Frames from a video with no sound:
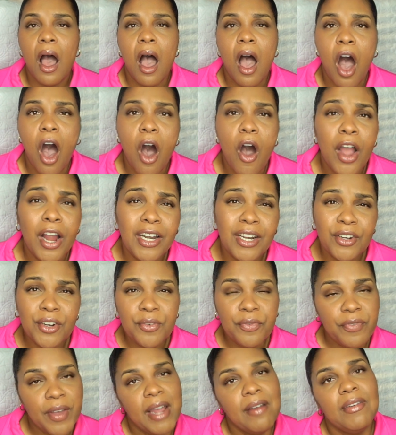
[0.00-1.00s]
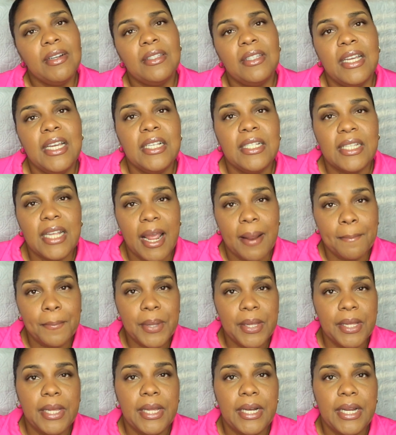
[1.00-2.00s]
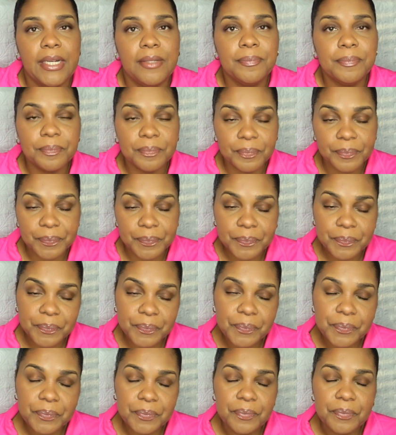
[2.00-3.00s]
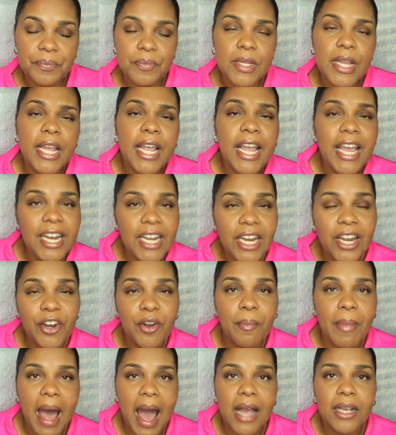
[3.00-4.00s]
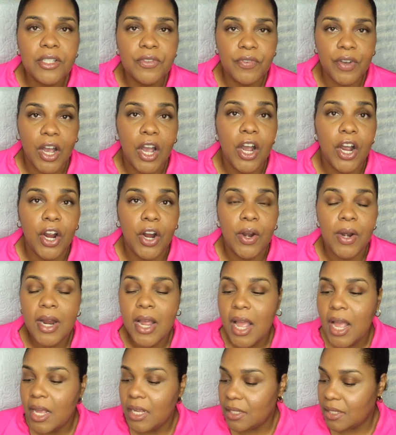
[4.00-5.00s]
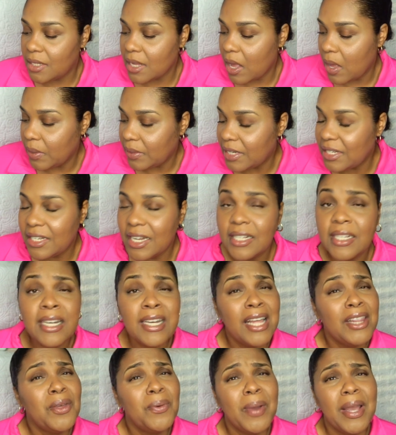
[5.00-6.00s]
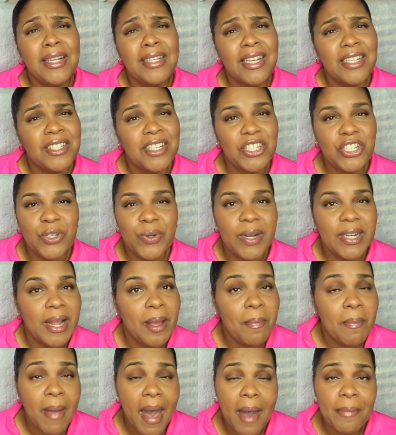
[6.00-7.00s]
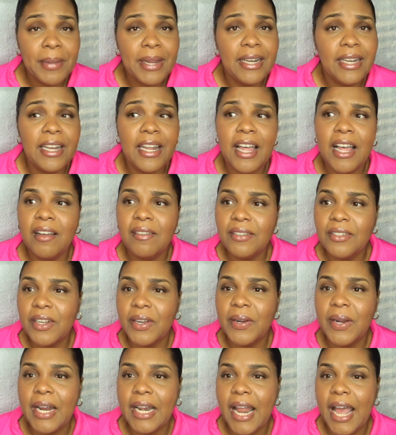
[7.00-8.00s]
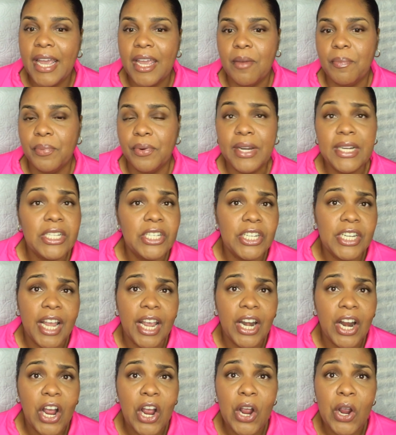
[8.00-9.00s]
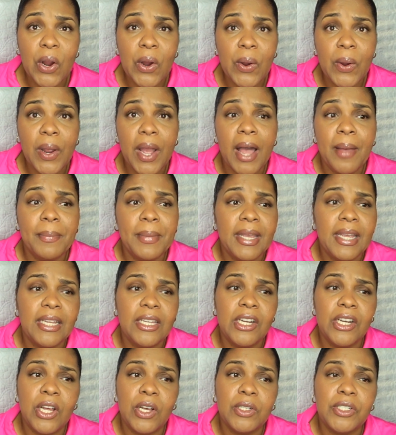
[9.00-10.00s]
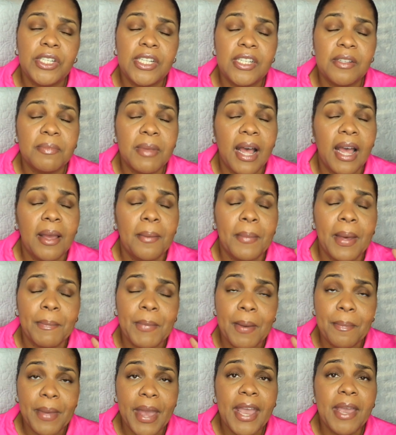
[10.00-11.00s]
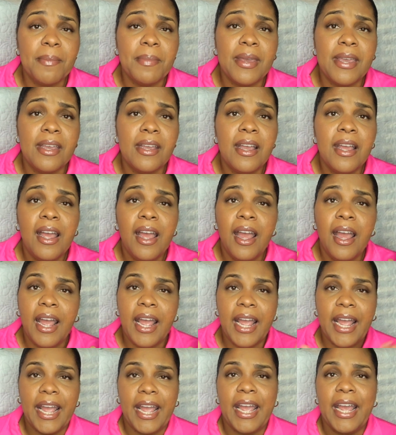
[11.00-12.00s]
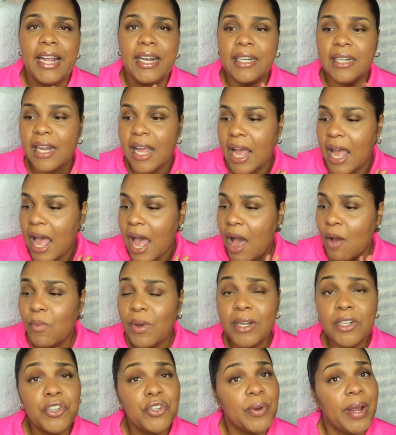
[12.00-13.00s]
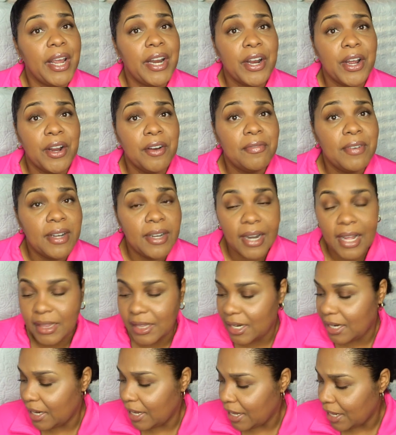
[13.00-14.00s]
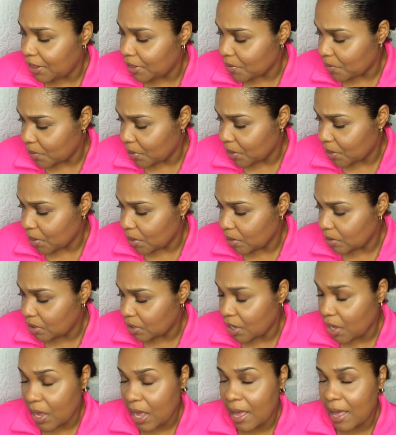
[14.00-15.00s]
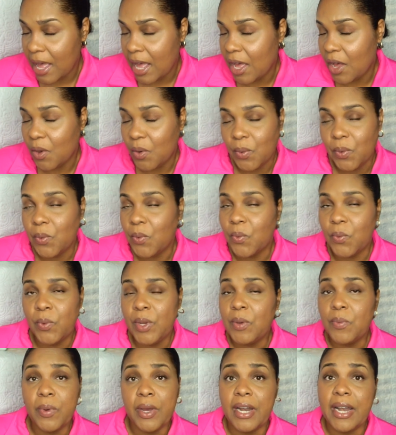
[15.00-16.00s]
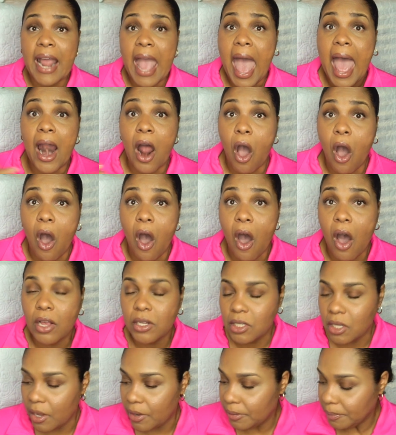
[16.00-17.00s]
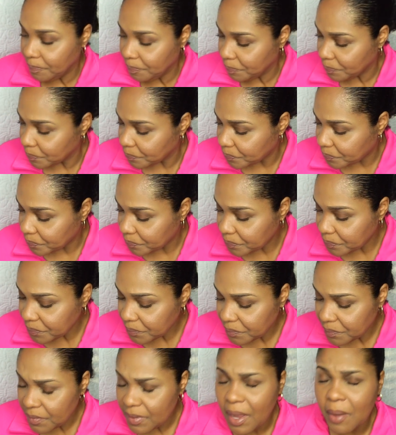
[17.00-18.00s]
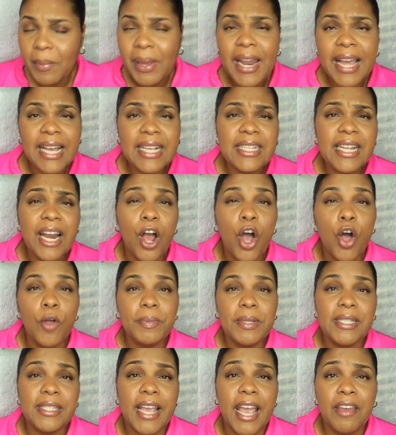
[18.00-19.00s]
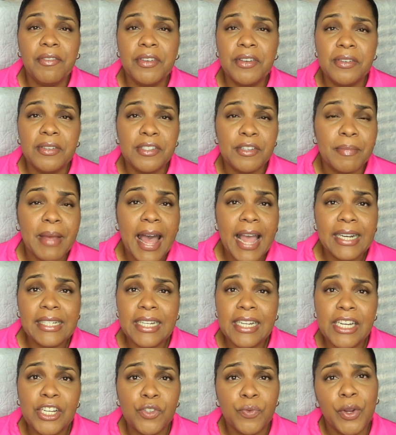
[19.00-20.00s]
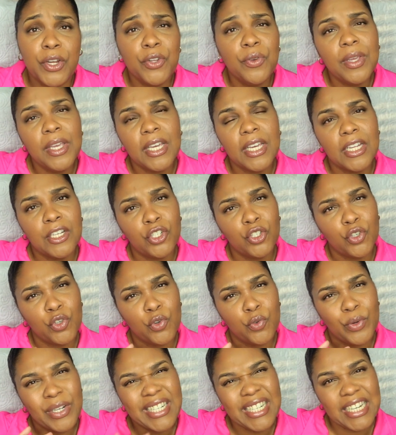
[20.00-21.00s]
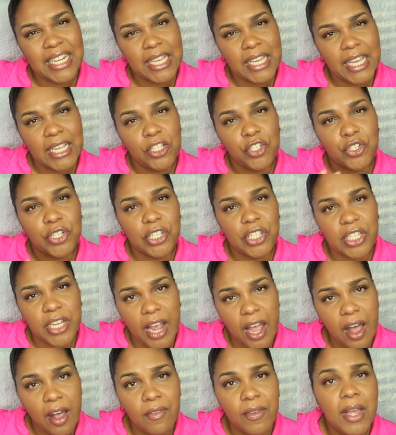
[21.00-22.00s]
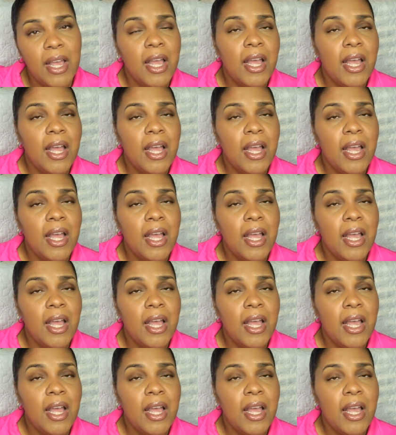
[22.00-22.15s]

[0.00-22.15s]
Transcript: all her little favorite things and put it in a little box for her. So this is just another way just to show that mommy loves her and I appreciate her. I mean, you know, she's my baby and I wouldn't trade her for nothing in the world. So we wouldn't at all. So, but like I said, I hope this gave you some ideas where you can critique it yourself,